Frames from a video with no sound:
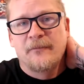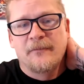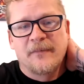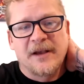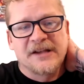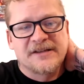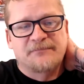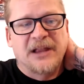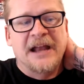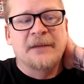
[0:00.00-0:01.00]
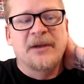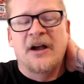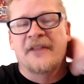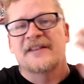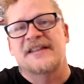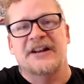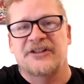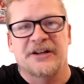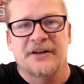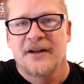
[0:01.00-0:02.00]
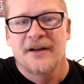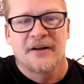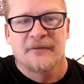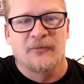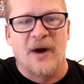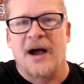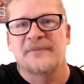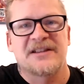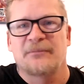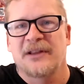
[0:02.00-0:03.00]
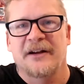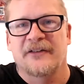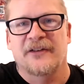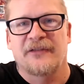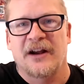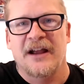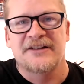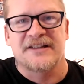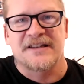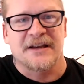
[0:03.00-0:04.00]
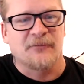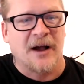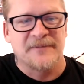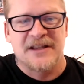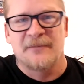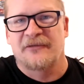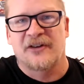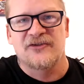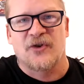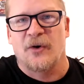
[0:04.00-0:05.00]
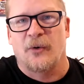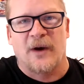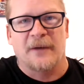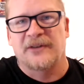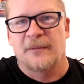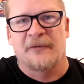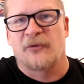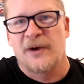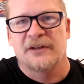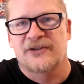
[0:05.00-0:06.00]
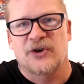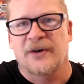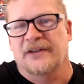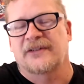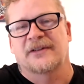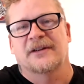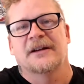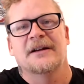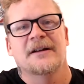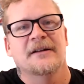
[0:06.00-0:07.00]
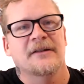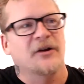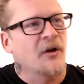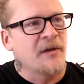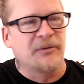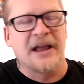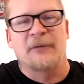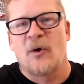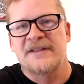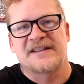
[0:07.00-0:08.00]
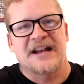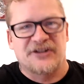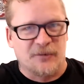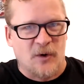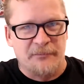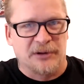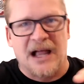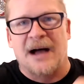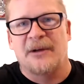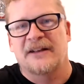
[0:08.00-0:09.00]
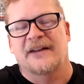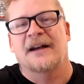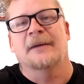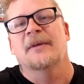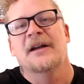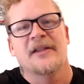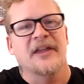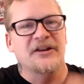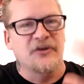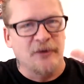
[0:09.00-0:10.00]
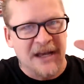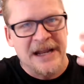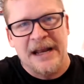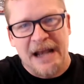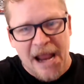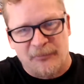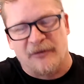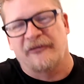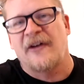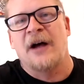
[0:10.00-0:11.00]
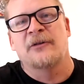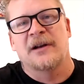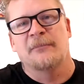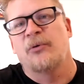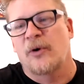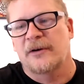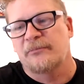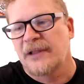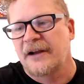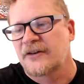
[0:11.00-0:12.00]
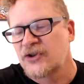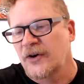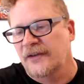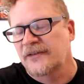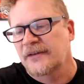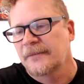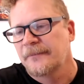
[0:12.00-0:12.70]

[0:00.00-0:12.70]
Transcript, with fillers: Because planning beyond the session robs the players of their agency, robs them of control, robs them of real choice. You can only plan one session, one blob at a time. Then you need a profound and important player choice.